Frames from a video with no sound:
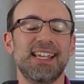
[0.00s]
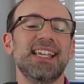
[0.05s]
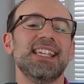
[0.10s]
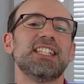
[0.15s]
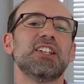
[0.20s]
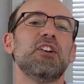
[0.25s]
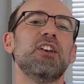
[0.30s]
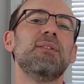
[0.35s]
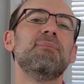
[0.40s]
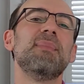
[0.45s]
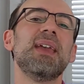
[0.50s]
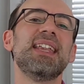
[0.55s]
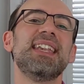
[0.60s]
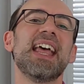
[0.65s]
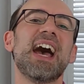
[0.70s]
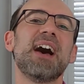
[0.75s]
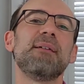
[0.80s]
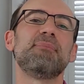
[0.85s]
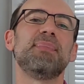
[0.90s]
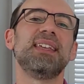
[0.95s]
So it may
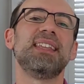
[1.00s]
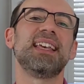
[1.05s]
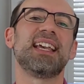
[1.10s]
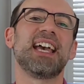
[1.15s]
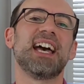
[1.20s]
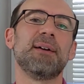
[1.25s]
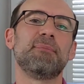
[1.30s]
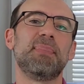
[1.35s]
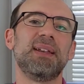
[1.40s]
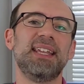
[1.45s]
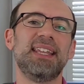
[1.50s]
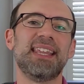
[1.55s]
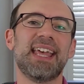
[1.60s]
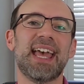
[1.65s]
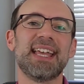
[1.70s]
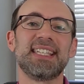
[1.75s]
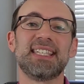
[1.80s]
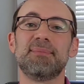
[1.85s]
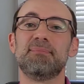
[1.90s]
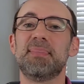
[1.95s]
not be the company that
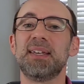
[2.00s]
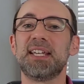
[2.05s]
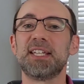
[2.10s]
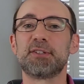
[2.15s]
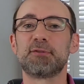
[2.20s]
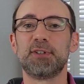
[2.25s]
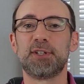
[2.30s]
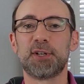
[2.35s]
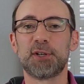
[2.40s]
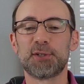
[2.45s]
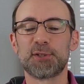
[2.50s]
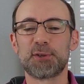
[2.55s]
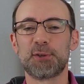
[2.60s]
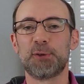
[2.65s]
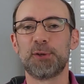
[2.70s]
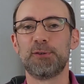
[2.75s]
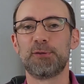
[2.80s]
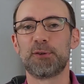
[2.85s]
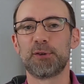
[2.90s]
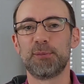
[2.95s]
has the biggest returns
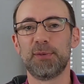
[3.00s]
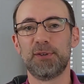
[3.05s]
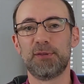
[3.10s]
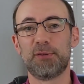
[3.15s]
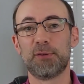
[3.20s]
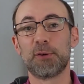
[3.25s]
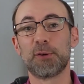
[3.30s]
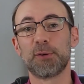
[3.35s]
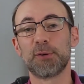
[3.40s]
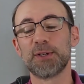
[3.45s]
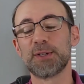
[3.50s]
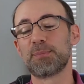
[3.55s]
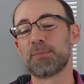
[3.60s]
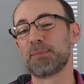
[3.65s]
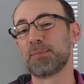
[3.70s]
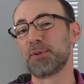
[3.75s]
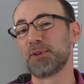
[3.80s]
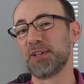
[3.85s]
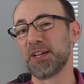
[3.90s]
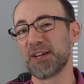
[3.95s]
going for me forward,
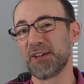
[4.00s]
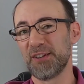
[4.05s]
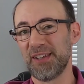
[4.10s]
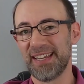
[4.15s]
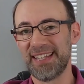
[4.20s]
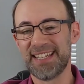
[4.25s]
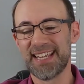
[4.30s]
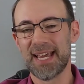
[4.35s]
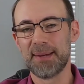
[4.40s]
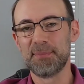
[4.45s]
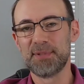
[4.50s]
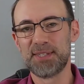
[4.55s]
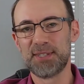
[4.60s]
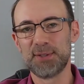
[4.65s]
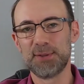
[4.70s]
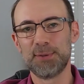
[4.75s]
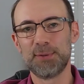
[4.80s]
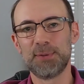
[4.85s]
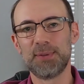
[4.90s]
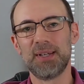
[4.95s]
particularly anytime
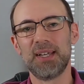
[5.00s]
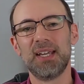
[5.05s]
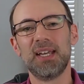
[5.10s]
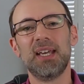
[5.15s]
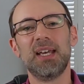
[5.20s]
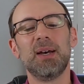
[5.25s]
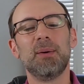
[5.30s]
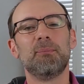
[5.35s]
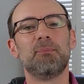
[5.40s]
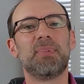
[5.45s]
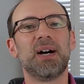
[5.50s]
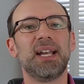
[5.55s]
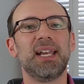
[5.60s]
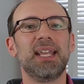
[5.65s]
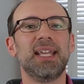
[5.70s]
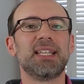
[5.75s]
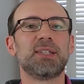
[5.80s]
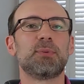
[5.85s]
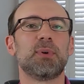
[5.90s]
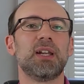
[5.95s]
soon, but
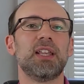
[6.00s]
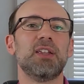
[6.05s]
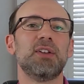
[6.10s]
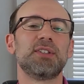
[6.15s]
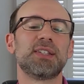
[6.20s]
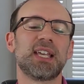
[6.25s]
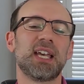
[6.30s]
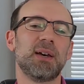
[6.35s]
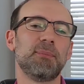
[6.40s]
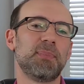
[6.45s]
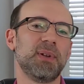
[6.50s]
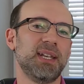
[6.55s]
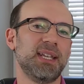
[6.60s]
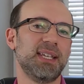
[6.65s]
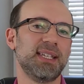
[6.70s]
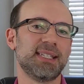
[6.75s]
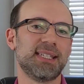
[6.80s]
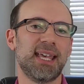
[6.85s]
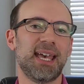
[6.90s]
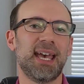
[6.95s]
it's one of those
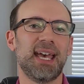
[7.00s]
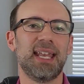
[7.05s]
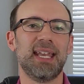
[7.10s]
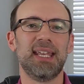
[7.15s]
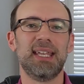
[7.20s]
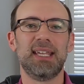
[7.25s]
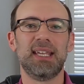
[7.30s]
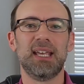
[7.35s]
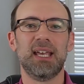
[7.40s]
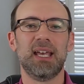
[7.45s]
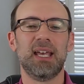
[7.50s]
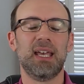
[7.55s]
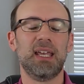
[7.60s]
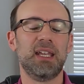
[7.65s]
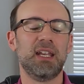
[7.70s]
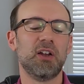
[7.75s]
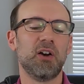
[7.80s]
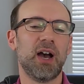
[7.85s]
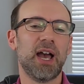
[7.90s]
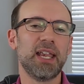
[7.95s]
companies that,
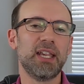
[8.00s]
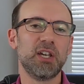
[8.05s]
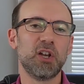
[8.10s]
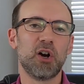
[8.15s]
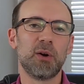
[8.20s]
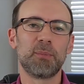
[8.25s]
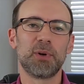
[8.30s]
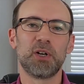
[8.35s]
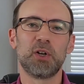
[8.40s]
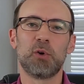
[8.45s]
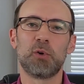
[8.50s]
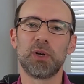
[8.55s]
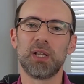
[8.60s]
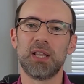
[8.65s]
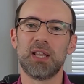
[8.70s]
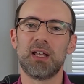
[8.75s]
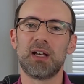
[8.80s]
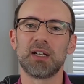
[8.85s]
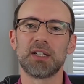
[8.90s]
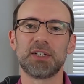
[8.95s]
I know I'm going to hold it
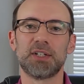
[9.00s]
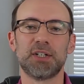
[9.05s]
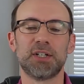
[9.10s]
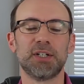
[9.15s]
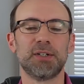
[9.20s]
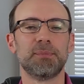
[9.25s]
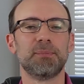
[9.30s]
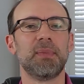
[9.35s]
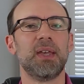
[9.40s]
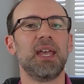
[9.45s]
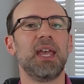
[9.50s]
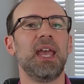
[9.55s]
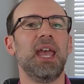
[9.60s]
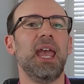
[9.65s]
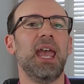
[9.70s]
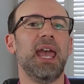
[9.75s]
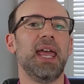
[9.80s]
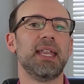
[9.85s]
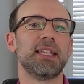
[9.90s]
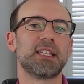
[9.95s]
long term,
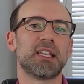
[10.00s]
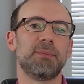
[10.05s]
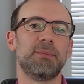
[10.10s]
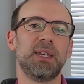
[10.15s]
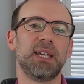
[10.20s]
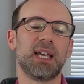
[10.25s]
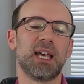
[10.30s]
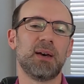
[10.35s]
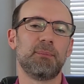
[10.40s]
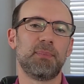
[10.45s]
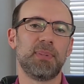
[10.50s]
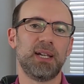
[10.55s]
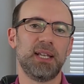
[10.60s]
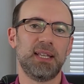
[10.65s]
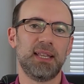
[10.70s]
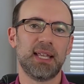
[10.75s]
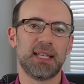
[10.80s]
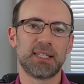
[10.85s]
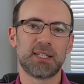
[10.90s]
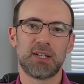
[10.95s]
and it's going to be a company
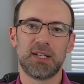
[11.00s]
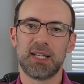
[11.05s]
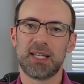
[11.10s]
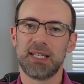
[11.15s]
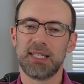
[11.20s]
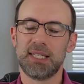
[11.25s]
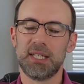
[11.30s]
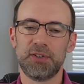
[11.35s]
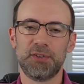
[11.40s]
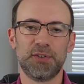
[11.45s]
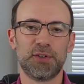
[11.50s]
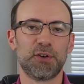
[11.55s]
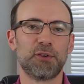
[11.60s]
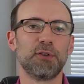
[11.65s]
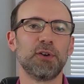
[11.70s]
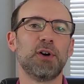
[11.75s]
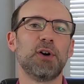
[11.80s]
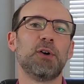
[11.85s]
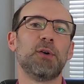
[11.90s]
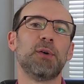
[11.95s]
that's going to continue to
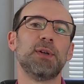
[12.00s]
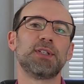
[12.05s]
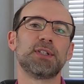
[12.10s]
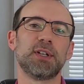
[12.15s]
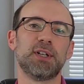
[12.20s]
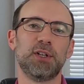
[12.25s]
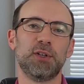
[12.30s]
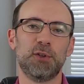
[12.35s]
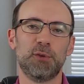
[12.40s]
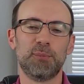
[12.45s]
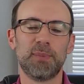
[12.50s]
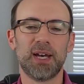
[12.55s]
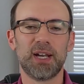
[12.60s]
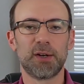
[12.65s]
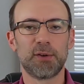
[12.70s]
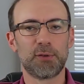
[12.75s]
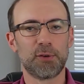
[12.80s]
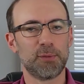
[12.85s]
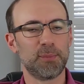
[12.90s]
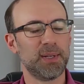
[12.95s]
grow, it's going to do
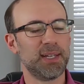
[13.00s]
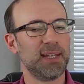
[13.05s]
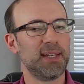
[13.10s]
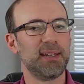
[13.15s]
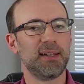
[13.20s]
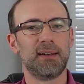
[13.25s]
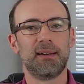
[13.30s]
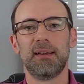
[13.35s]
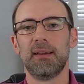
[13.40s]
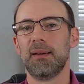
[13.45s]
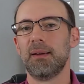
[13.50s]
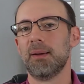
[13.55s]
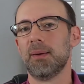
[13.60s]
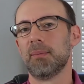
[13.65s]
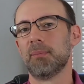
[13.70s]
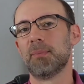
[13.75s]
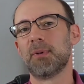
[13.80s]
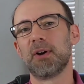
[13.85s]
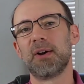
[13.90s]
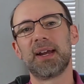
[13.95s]
better for me, and
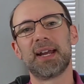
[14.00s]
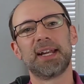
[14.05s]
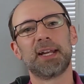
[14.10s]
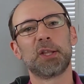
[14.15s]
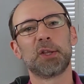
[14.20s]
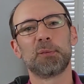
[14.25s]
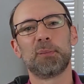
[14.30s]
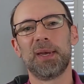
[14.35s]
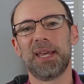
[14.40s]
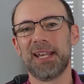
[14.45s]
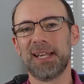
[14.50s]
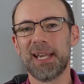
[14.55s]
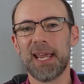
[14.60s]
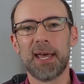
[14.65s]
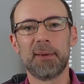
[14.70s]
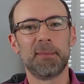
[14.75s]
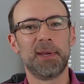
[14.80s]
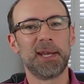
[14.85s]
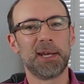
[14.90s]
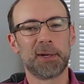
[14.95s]
barring another
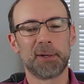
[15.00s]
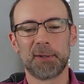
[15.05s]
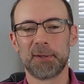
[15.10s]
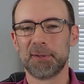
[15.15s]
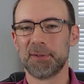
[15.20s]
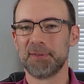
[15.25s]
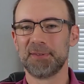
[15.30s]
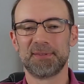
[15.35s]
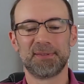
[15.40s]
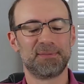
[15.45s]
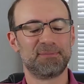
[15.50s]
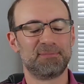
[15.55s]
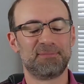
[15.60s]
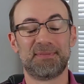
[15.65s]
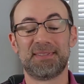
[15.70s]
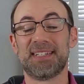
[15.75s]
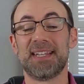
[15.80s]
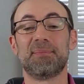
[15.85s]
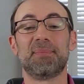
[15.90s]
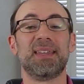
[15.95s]
pandemic or
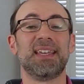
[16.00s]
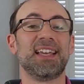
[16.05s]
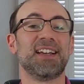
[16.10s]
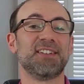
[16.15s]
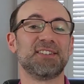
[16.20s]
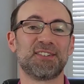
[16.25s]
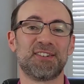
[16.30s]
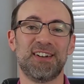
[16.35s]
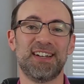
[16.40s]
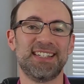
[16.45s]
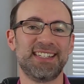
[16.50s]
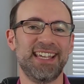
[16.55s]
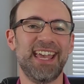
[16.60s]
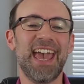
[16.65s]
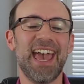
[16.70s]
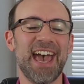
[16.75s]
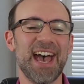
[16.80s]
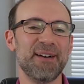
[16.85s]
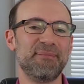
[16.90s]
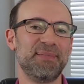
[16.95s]
something else crazy
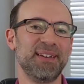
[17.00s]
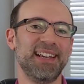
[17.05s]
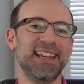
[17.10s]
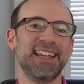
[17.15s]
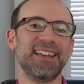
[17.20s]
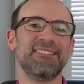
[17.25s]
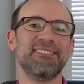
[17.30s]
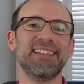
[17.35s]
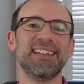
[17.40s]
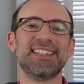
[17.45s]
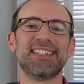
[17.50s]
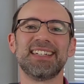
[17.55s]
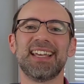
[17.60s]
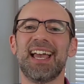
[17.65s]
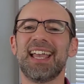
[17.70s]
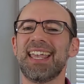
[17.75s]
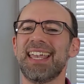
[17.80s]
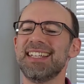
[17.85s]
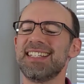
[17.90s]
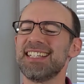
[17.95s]
happening, which
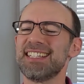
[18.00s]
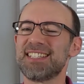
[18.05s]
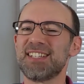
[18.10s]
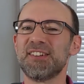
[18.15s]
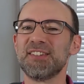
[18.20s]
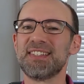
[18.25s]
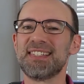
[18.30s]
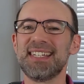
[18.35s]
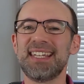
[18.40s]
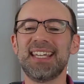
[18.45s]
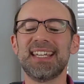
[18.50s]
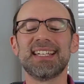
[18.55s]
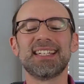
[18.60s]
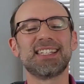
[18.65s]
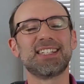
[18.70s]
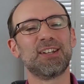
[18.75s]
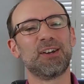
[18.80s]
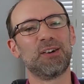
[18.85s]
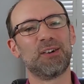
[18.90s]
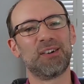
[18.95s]
again, just don't see it.
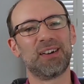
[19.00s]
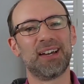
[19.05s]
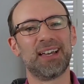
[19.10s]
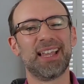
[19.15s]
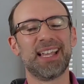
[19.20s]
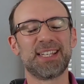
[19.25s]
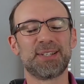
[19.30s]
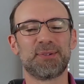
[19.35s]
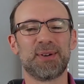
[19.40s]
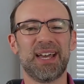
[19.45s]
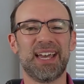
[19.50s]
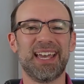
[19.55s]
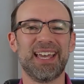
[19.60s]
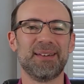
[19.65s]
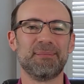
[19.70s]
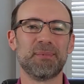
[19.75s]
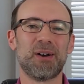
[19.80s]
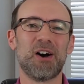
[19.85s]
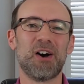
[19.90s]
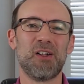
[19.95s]
So that's why
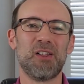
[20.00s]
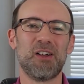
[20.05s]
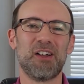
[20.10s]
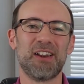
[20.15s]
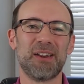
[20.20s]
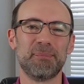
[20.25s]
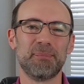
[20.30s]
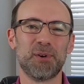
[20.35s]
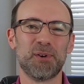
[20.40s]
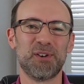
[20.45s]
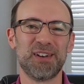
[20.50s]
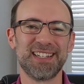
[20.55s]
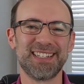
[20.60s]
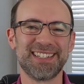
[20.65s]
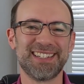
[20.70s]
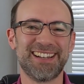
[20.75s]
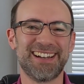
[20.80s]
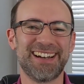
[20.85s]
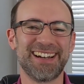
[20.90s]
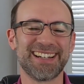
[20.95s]
I'm all on Boeing
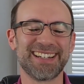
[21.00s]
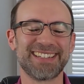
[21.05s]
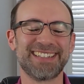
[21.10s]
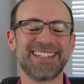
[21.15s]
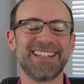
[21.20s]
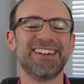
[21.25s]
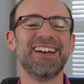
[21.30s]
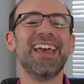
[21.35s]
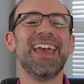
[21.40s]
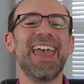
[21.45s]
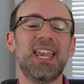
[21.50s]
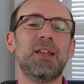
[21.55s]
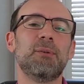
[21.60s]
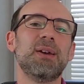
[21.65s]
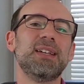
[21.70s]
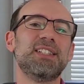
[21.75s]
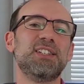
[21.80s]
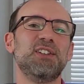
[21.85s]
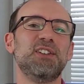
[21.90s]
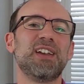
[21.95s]
stock. So
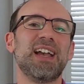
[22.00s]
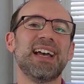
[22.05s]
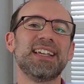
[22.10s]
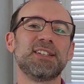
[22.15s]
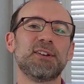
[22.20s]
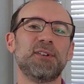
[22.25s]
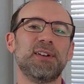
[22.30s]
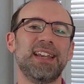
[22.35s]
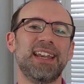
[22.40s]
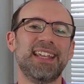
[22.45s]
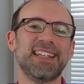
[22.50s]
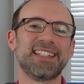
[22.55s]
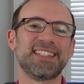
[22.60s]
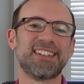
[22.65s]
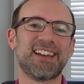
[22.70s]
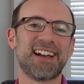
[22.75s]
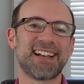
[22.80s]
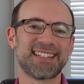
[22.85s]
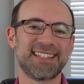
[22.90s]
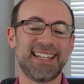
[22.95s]
anyways, do you guys own any
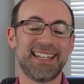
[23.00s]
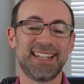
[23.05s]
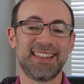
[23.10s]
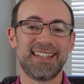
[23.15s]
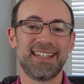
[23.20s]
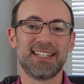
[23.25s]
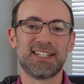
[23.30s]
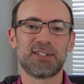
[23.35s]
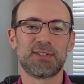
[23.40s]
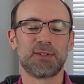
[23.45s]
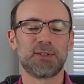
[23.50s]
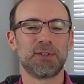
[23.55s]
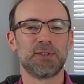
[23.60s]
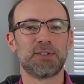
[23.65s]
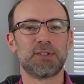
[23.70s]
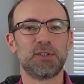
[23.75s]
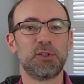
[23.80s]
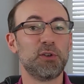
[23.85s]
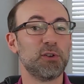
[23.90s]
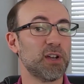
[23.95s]
stocks like this, or
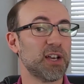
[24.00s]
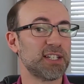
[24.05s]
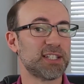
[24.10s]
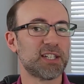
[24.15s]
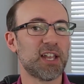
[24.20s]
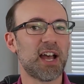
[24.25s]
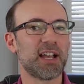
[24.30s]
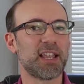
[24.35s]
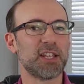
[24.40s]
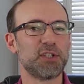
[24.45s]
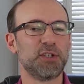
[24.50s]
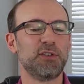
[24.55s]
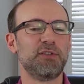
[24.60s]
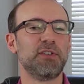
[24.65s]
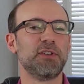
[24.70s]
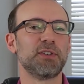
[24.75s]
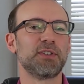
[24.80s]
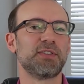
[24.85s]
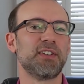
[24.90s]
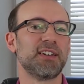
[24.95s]
a stock that you
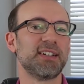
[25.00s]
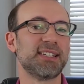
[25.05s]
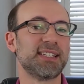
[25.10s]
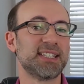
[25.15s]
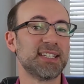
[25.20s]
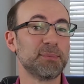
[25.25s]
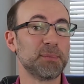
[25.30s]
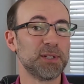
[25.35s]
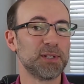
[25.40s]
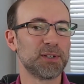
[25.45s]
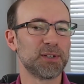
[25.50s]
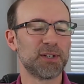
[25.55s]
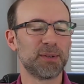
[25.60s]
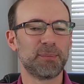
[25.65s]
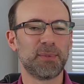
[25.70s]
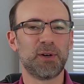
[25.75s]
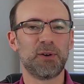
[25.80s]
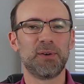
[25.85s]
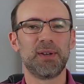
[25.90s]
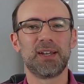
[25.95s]
feel is very similar to
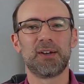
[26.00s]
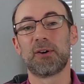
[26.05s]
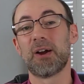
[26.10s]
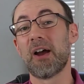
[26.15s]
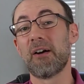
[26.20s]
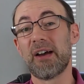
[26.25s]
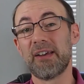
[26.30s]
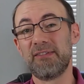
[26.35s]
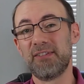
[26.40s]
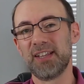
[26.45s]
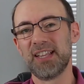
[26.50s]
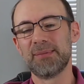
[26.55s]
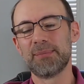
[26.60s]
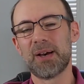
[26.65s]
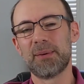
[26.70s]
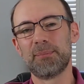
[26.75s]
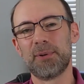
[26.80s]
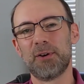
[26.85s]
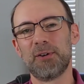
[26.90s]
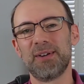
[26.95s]
Boeing, or how I feel
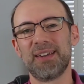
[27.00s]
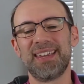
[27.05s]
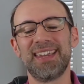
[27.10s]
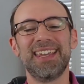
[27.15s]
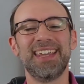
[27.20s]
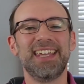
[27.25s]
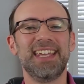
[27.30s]
about Boeing?